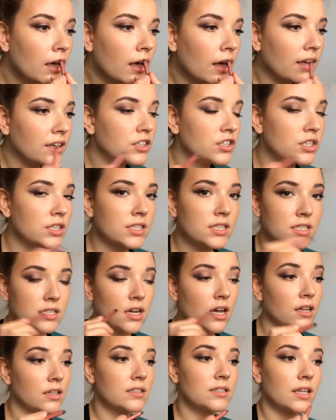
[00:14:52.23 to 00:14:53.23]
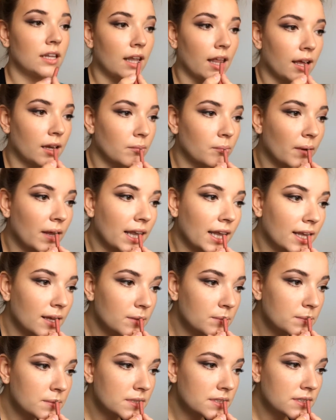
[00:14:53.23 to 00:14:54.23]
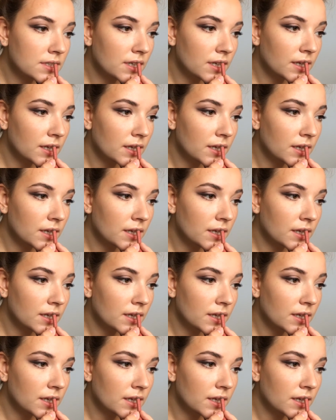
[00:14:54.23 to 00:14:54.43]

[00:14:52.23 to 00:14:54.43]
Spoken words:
and just start to line my lips.